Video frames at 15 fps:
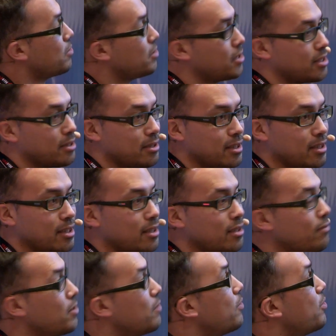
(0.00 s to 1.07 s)
here
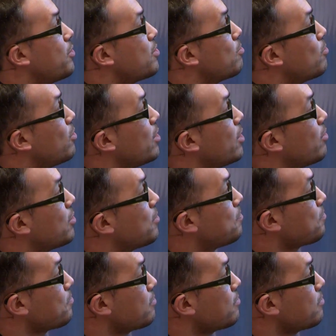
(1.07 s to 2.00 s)
with very small error.